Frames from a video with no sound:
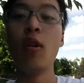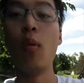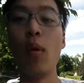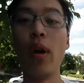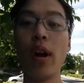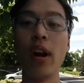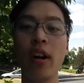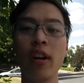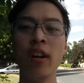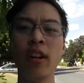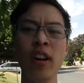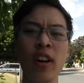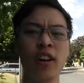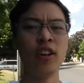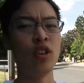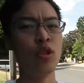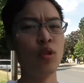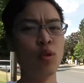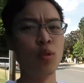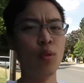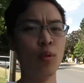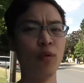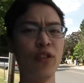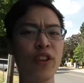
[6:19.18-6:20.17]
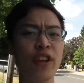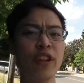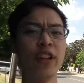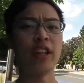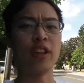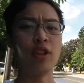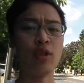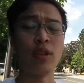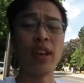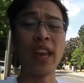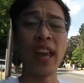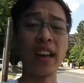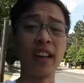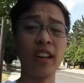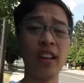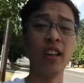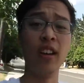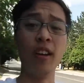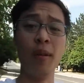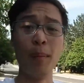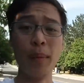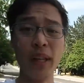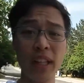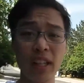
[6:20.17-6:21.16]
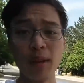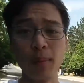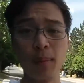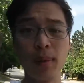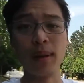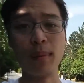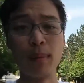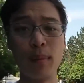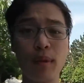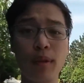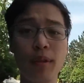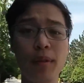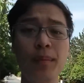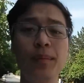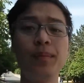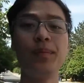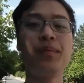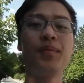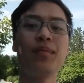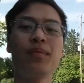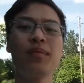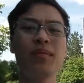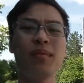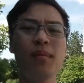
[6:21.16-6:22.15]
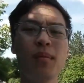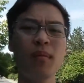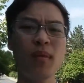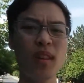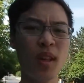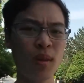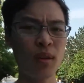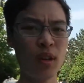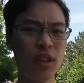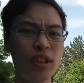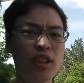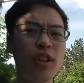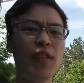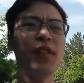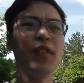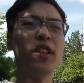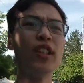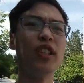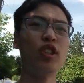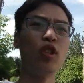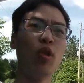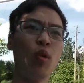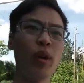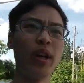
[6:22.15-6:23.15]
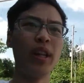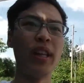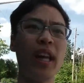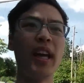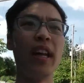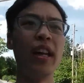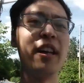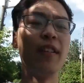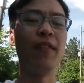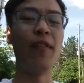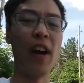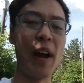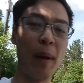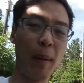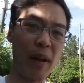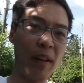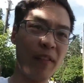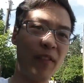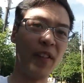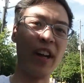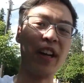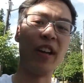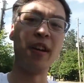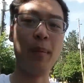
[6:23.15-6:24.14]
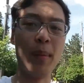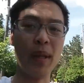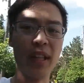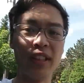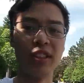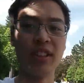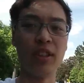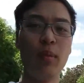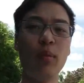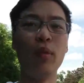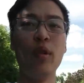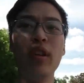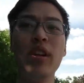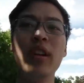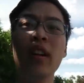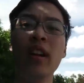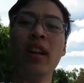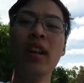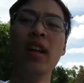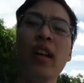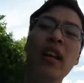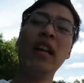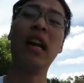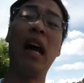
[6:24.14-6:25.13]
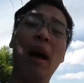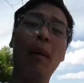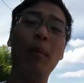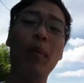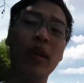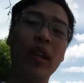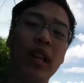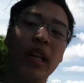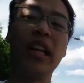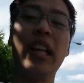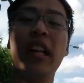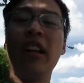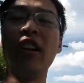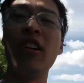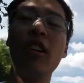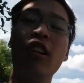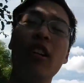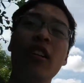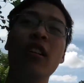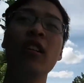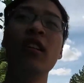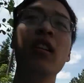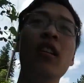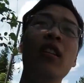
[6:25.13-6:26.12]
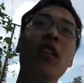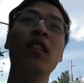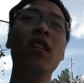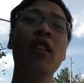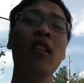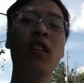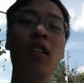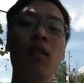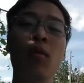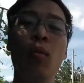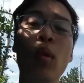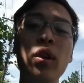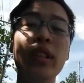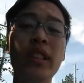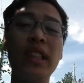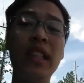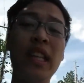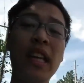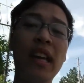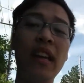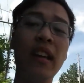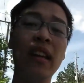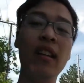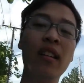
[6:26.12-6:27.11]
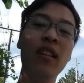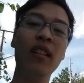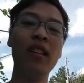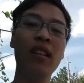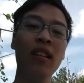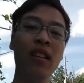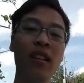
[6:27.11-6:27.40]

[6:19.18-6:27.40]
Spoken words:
where you feel like you can't commit to people because you have this story that if I commit to someone, I'm gonna get hurt. Once again,